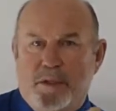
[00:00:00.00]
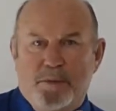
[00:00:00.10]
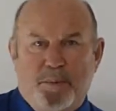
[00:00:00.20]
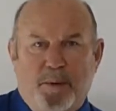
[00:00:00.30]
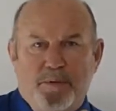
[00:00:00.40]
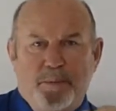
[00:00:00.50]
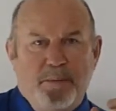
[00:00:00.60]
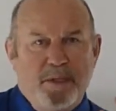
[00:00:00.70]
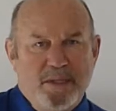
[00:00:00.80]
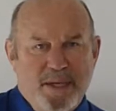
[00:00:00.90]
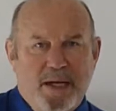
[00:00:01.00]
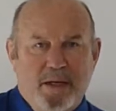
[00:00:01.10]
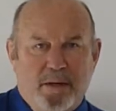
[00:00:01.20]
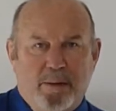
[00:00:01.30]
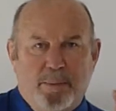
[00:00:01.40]
And these problems may be
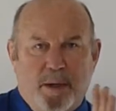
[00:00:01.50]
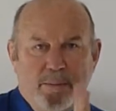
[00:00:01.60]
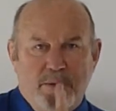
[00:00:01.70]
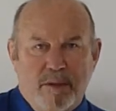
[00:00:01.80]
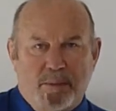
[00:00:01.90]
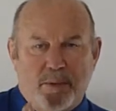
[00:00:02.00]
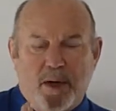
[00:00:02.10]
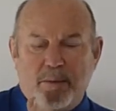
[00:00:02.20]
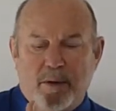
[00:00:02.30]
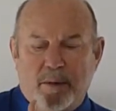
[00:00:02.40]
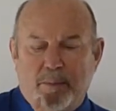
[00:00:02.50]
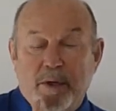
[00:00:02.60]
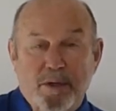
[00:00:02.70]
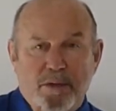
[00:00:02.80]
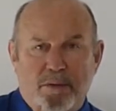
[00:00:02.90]
secondary problems to the primary
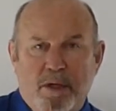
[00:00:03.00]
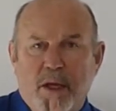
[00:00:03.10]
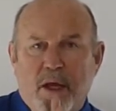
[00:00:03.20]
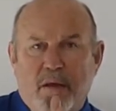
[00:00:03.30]
injury